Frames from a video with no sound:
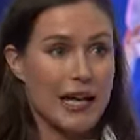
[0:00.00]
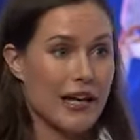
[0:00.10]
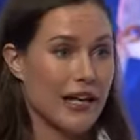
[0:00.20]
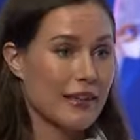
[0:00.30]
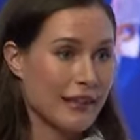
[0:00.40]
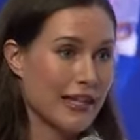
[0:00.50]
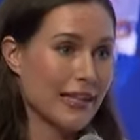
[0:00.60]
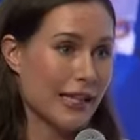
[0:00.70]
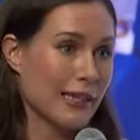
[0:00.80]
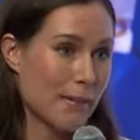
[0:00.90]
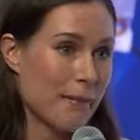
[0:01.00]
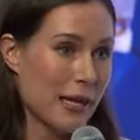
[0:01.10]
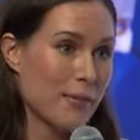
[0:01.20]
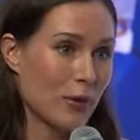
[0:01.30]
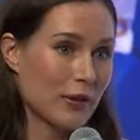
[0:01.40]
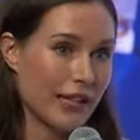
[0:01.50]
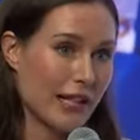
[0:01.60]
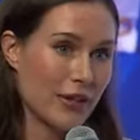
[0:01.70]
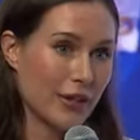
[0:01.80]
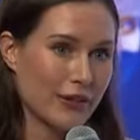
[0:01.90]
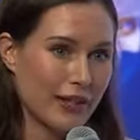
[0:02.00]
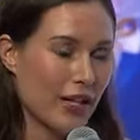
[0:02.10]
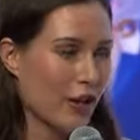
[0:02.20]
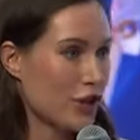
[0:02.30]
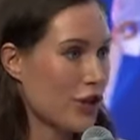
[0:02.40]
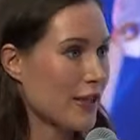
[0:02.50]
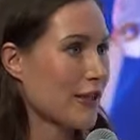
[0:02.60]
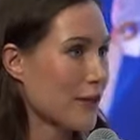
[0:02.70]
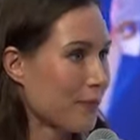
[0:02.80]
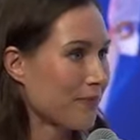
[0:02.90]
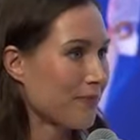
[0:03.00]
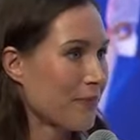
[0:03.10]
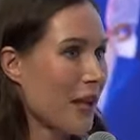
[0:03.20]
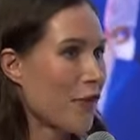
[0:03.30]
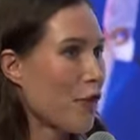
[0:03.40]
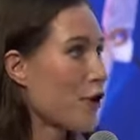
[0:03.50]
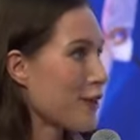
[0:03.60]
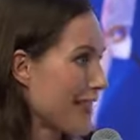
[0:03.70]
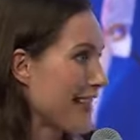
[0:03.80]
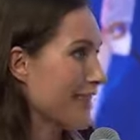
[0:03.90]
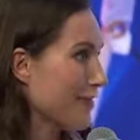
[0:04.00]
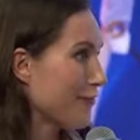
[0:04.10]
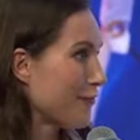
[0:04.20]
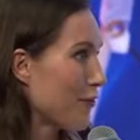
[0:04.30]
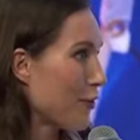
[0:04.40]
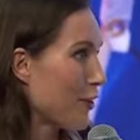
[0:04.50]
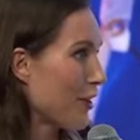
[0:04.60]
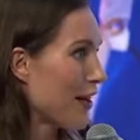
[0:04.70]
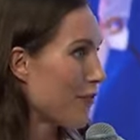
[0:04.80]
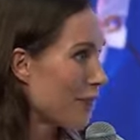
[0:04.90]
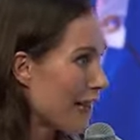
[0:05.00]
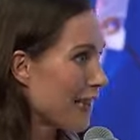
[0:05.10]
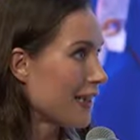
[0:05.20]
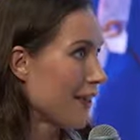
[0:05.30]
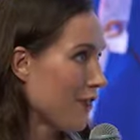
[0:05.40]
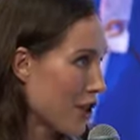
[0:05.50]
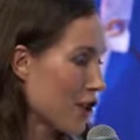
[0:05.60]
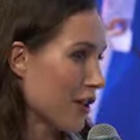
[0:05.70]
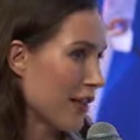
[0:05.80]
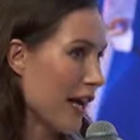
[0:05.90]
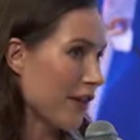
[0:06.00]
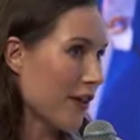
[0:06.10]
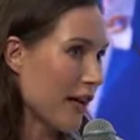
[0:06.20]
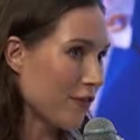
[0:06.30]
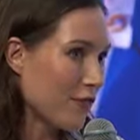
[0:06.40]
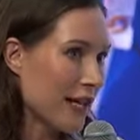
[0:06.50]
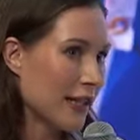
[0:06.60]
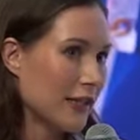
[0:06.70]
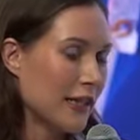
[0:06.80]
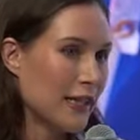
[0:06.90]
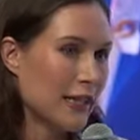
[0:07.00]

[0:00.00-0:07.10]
And I think that the people, they are just thirsty for real vision and a real